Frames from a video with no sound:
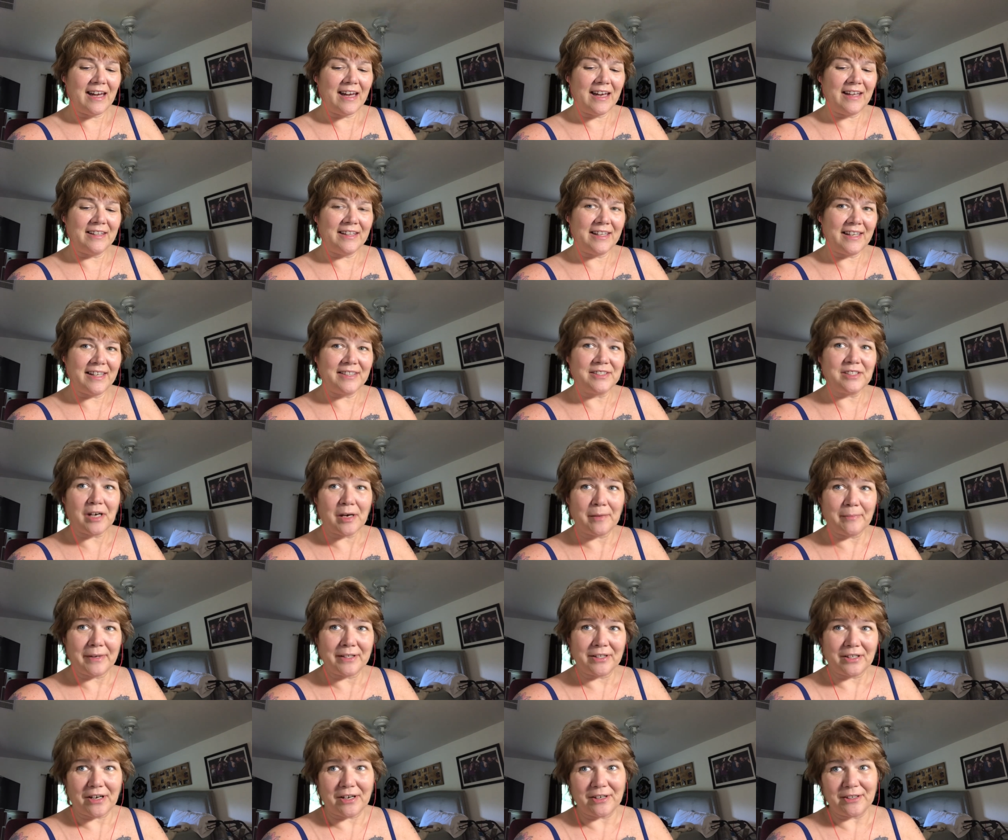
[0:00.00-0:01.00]
And then I taught
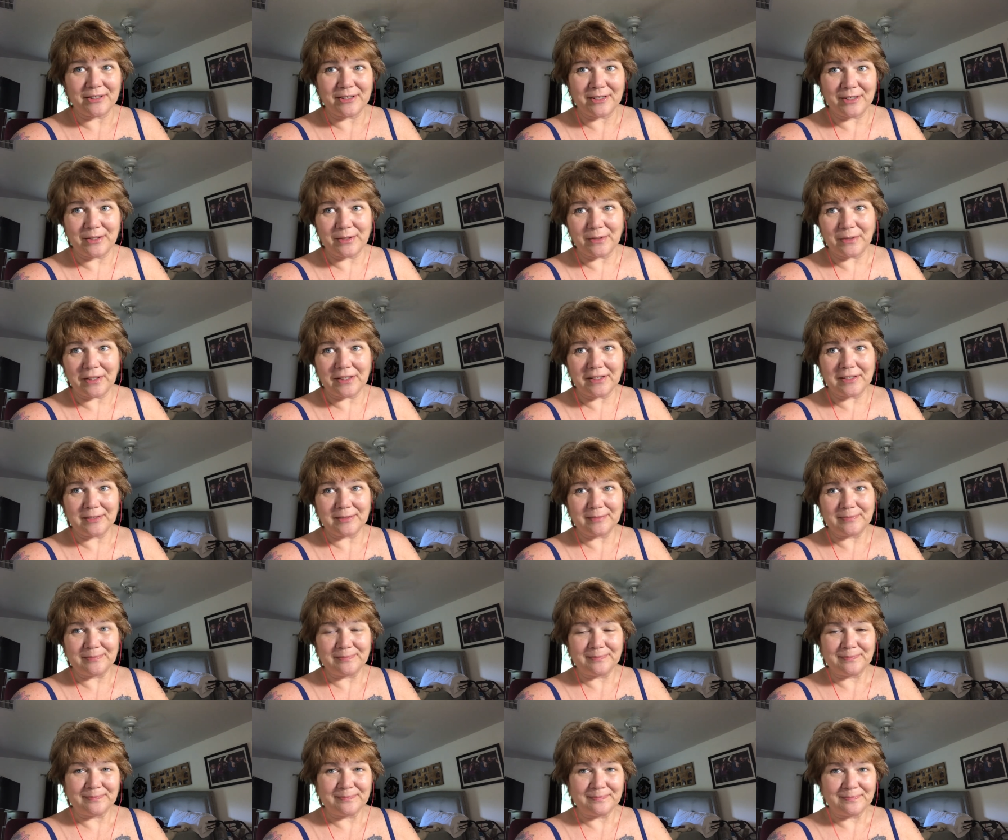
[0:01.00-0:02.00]
my daughter to do it.
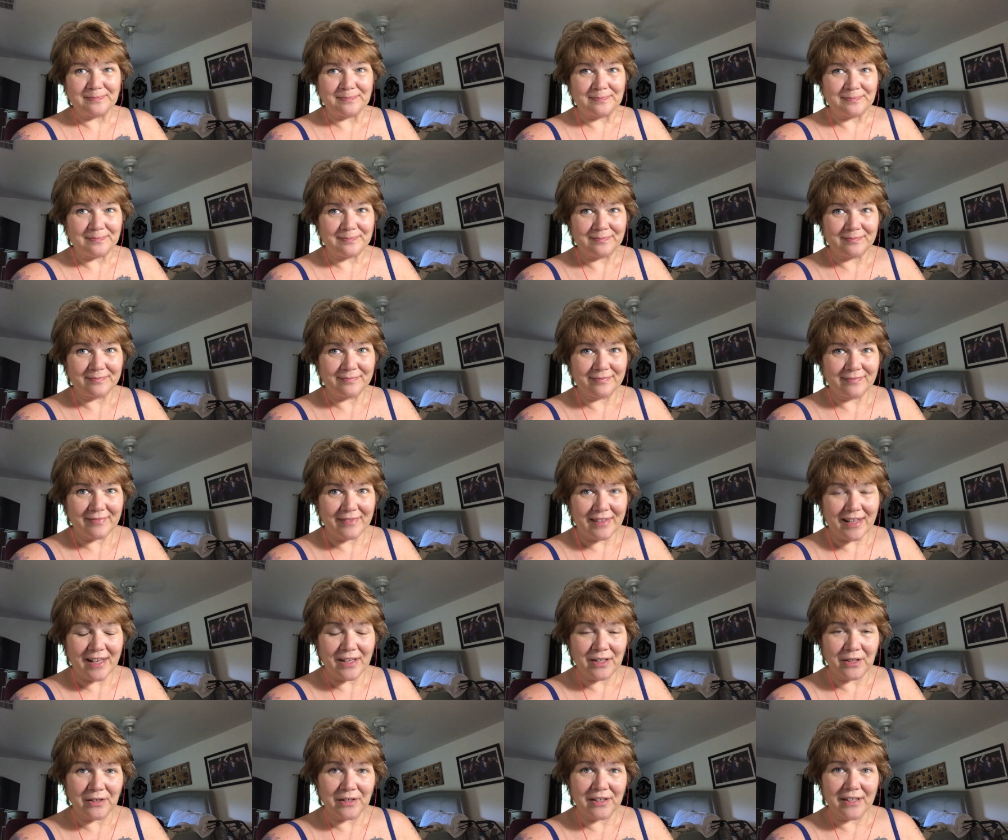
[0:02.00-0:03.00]

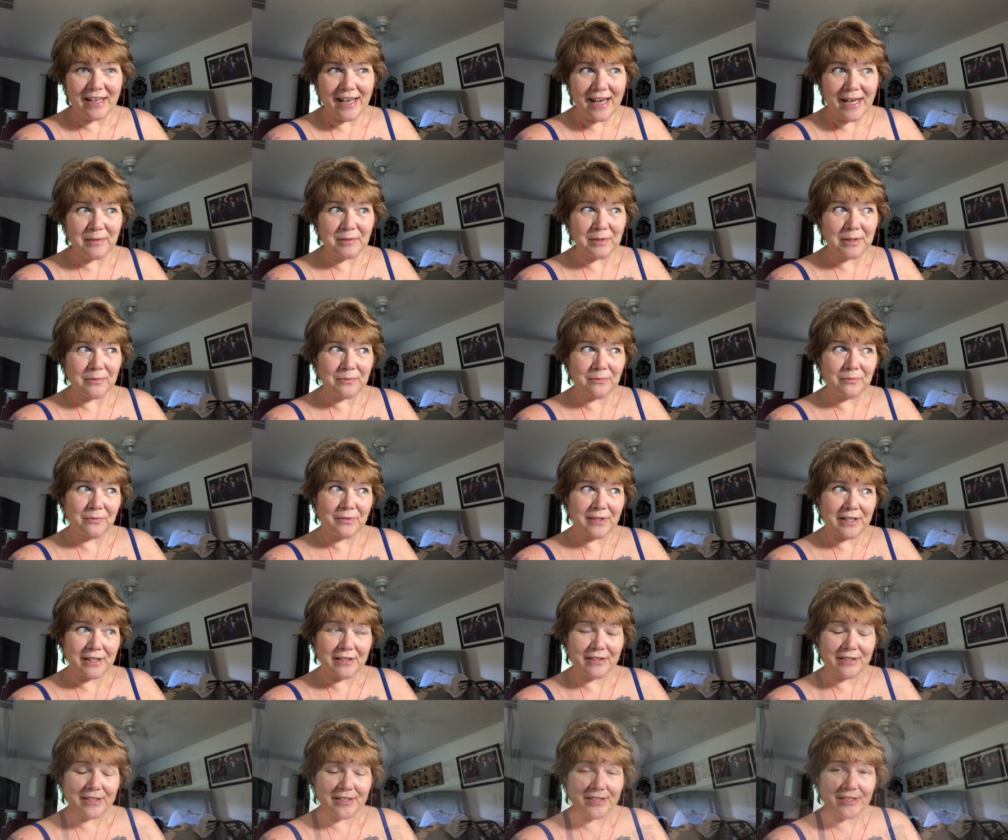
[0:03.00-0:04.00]
And her and I, when we
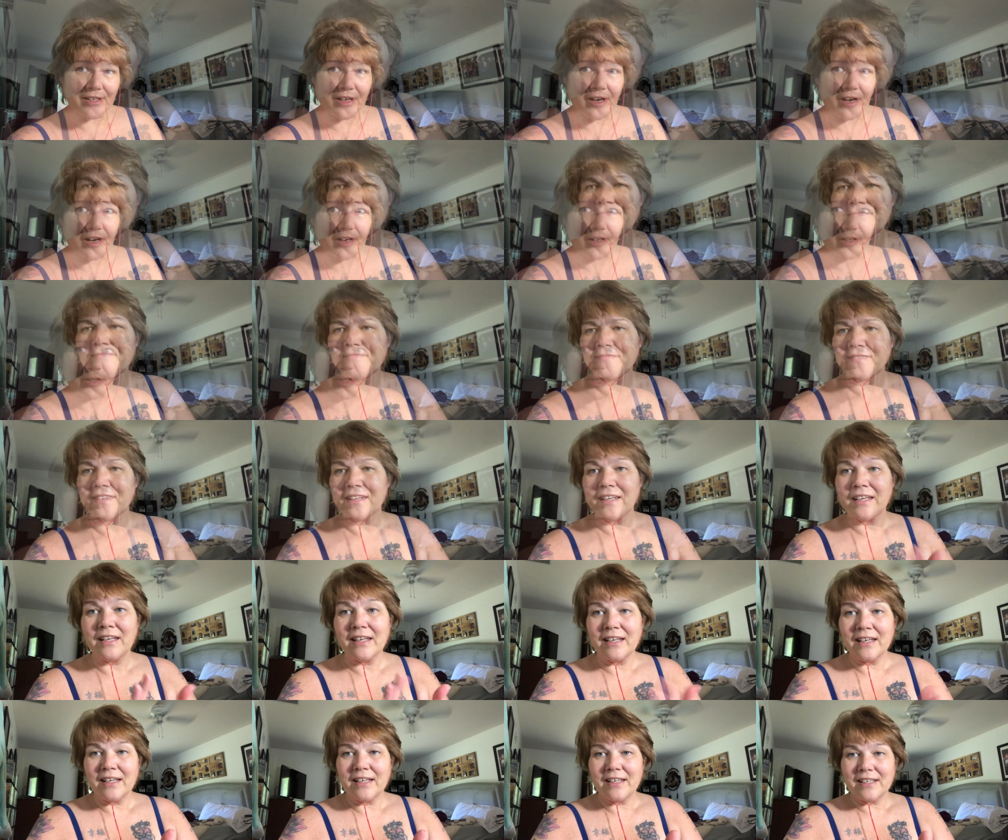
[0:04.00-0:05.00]
hear this song,
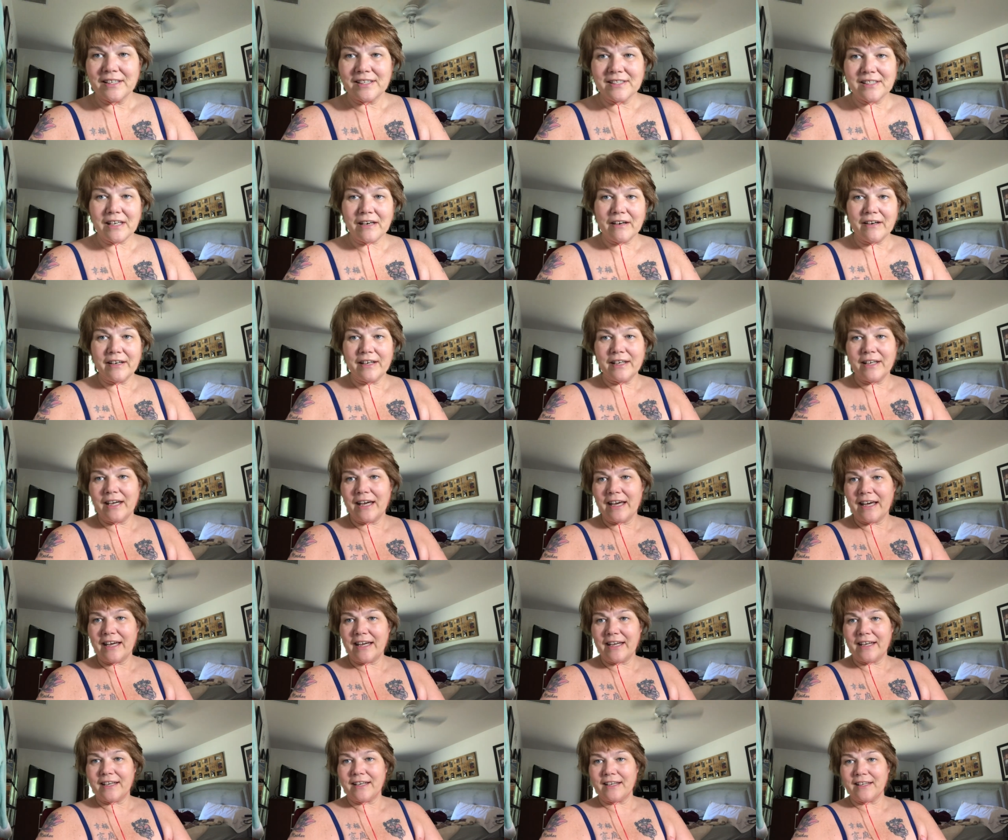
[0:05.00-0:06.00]
sorry, I
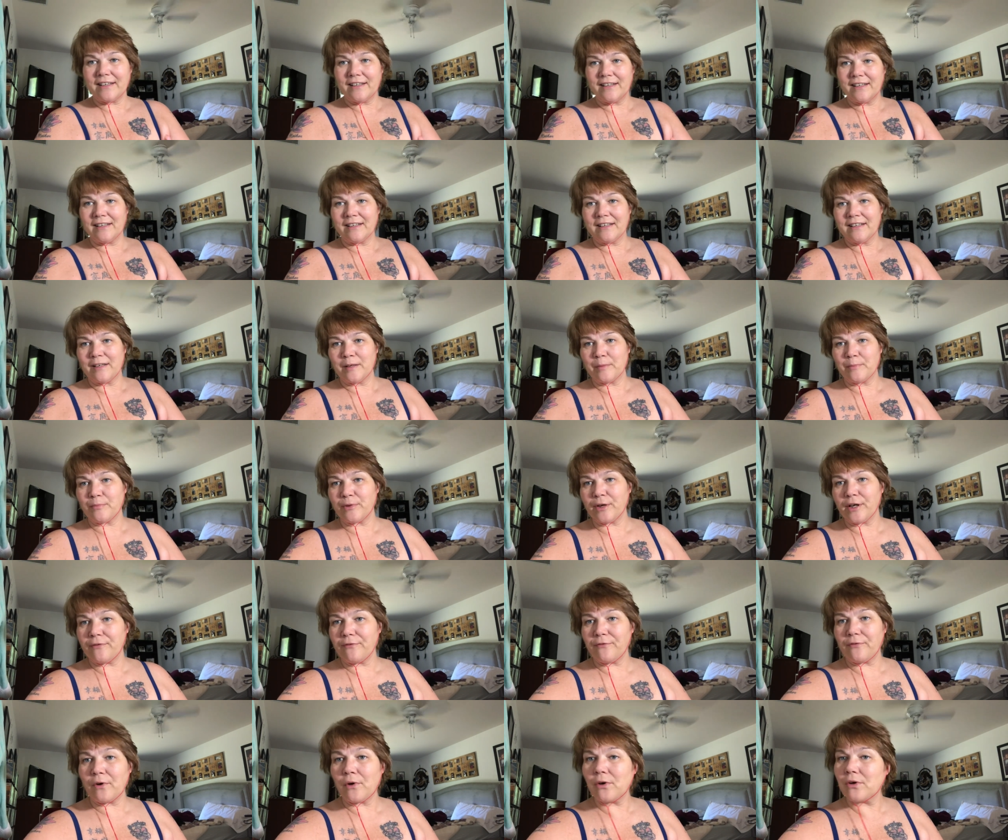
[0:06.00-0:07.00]
had to
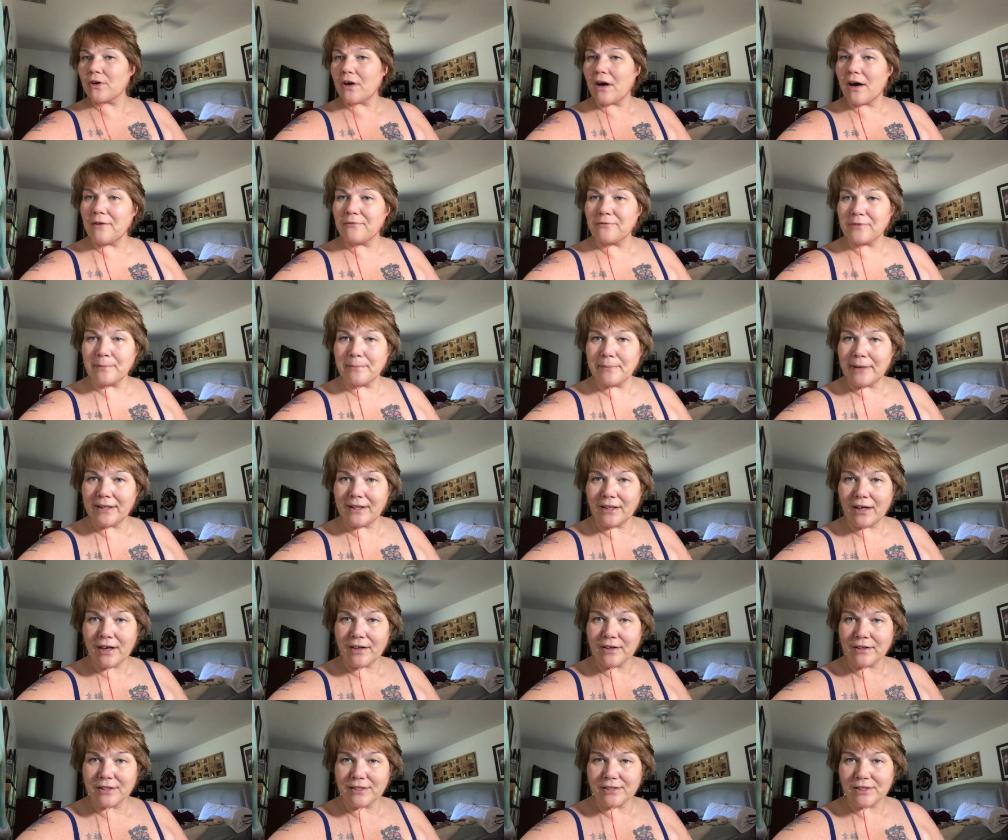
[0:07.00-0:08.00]
brief phone call from my
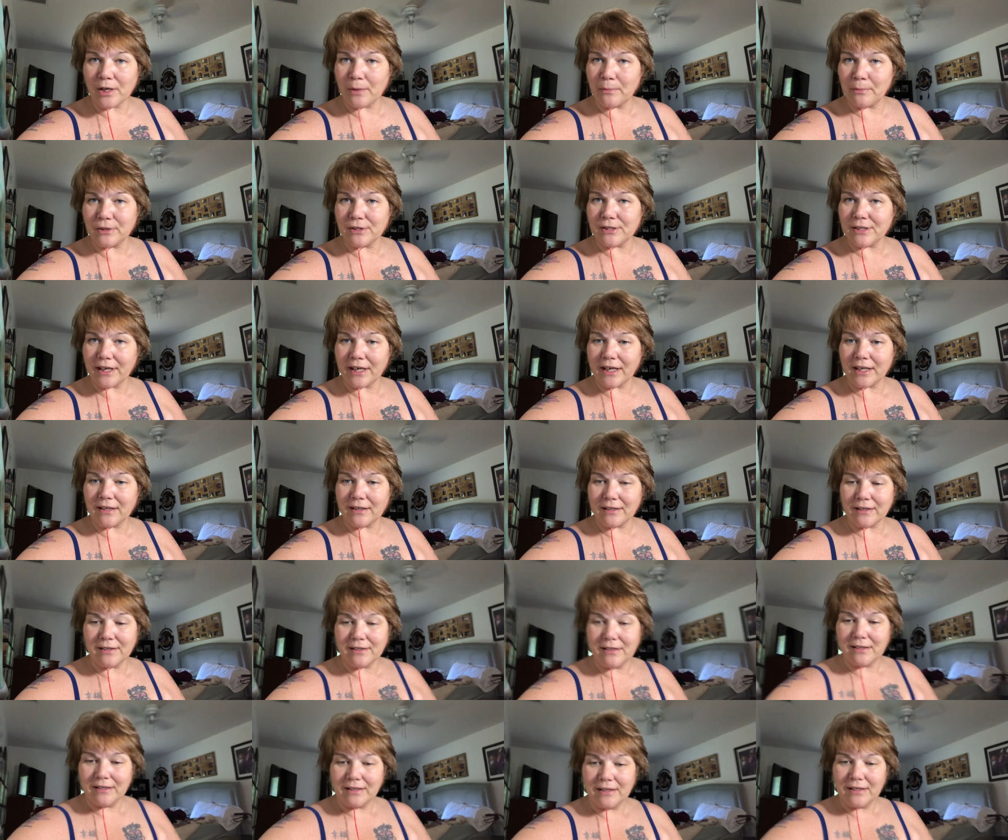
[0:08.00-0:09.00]
daughter. It's almost like
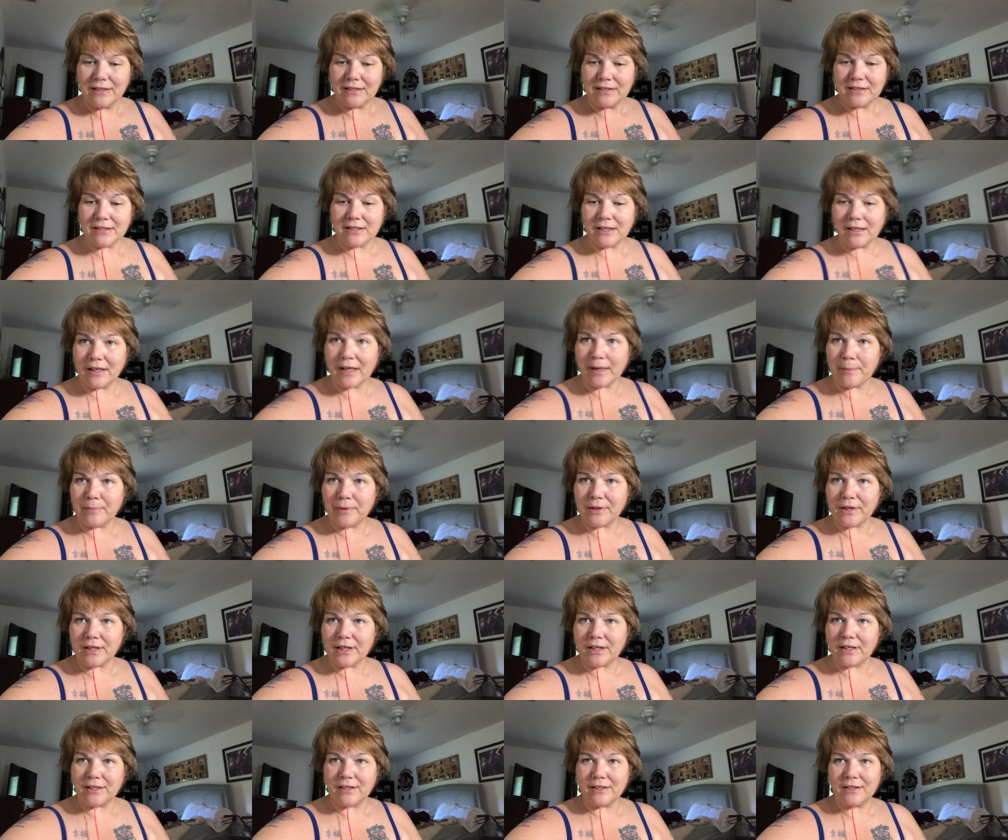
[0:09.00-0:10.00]

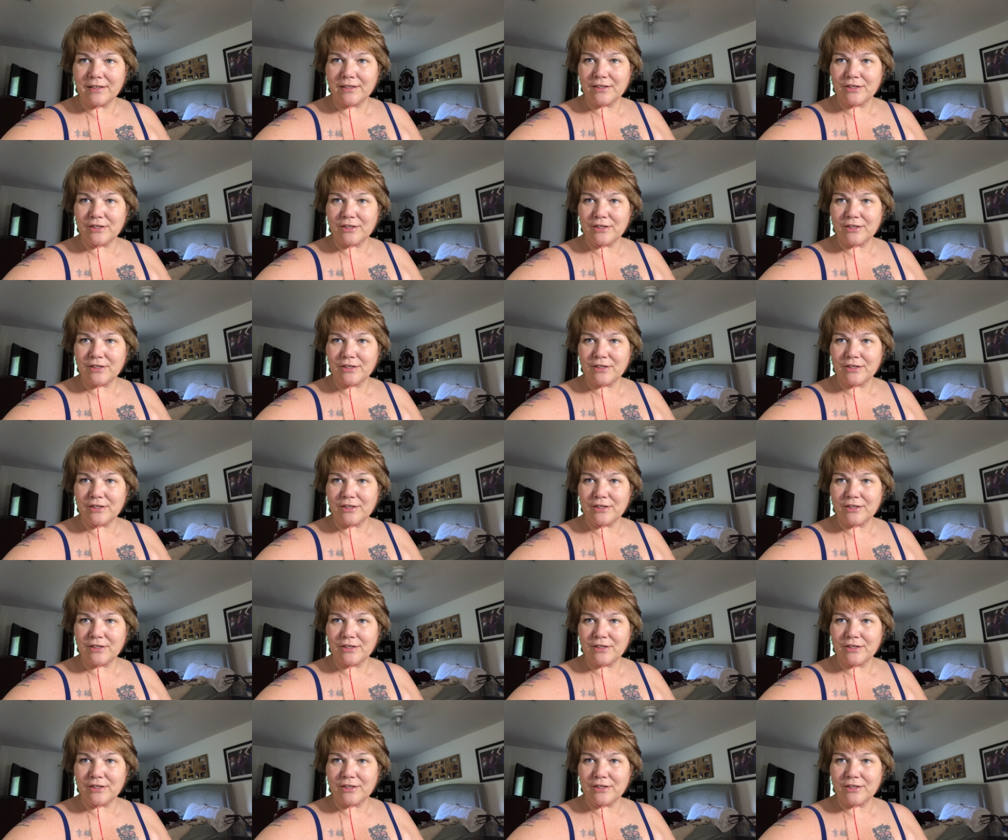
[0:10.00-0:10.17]
telepathy.